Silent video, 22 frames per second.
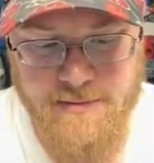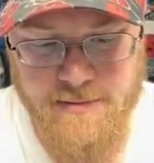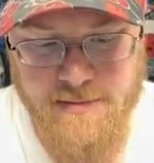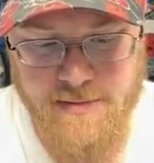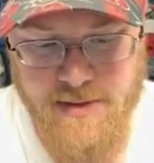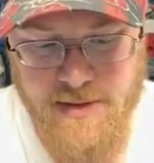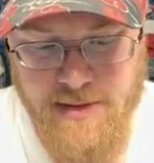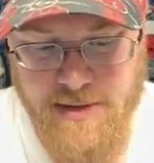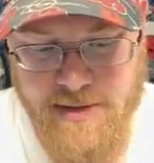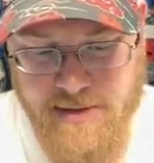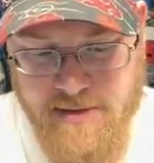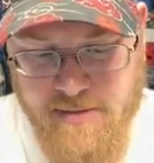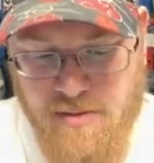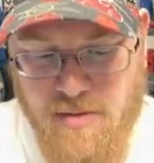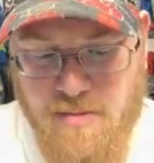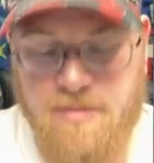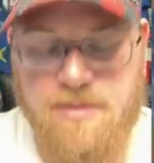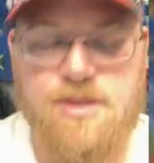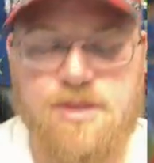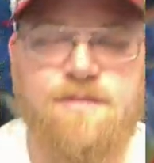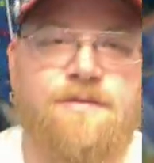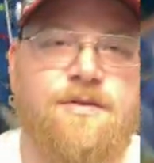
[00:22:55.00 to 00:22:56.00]
Alright, I'm
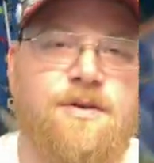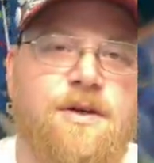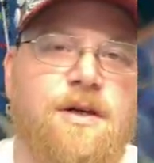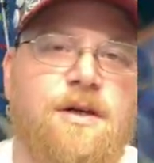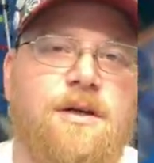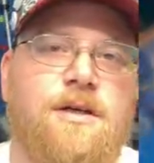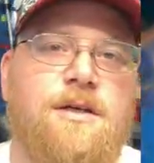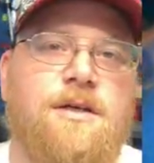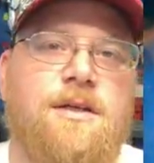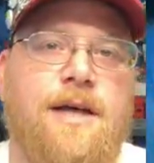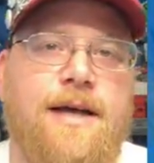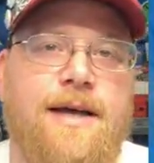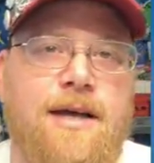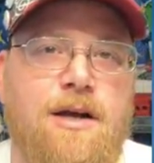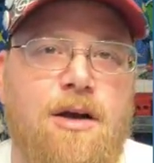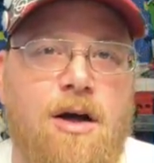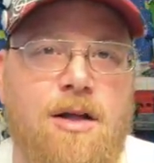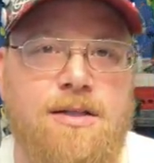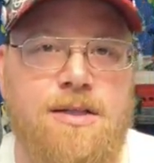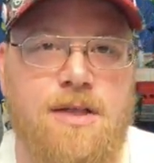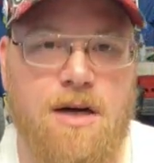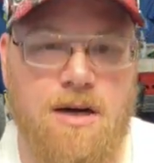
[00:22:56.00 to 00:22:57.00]
hoping it's for like an
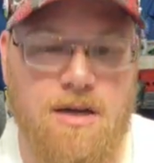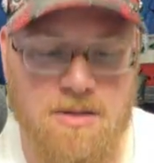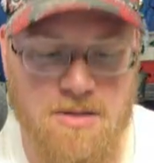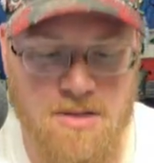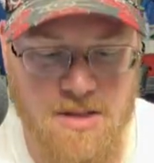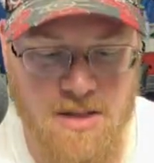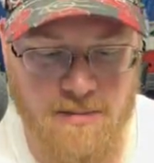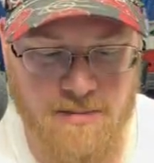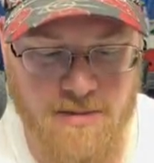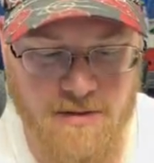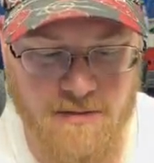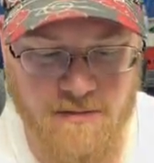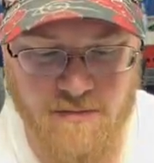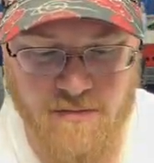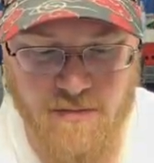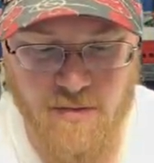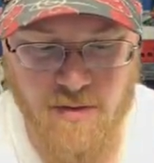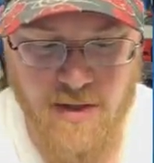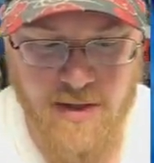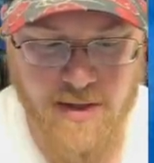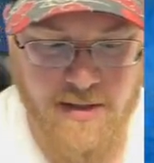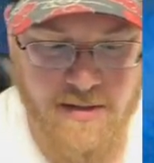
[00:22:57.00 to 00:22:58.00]
alt art or something
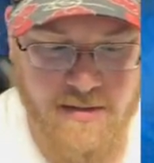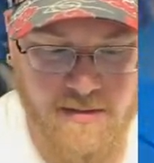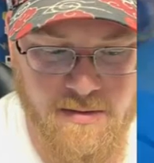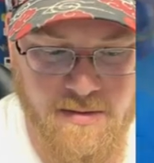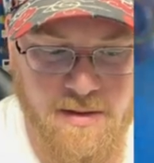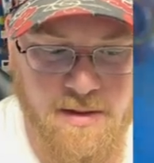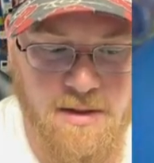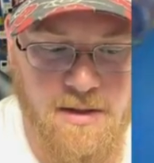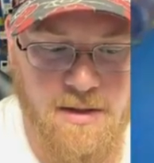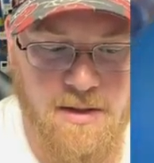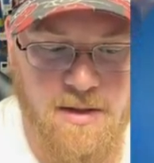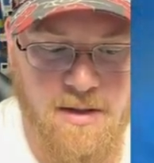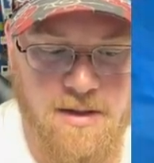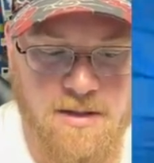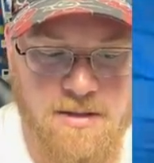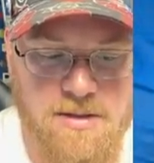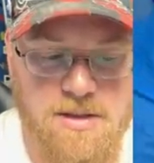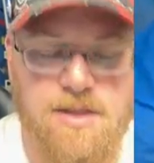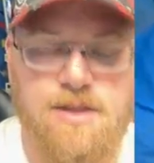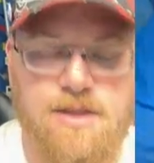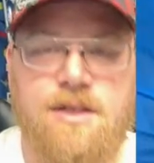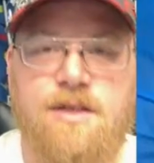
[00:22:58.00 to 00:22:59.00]
for you.
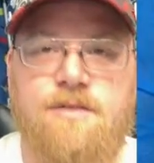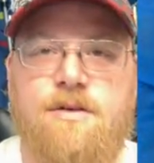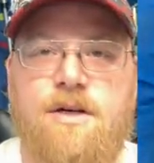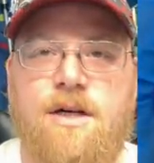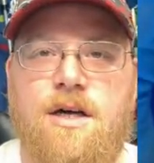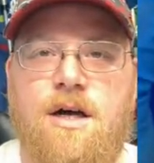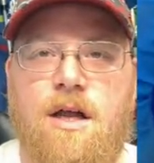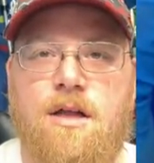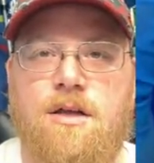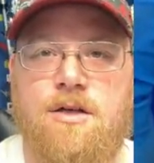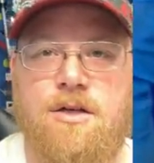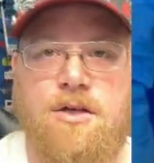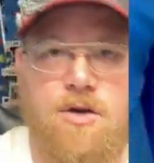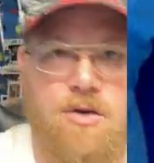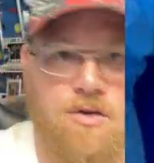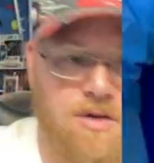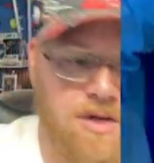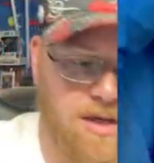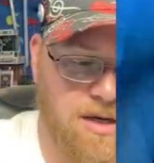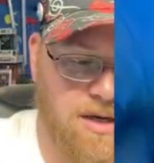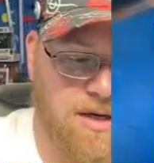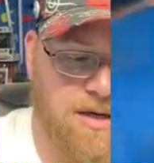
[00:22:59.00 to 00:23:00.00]
There's a different color
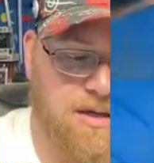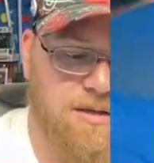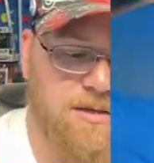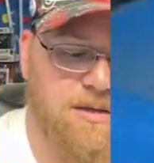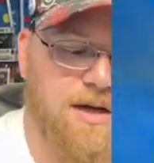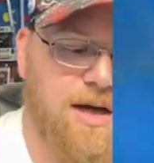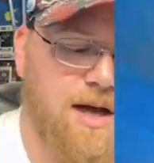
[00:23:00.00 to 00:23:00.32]
code card.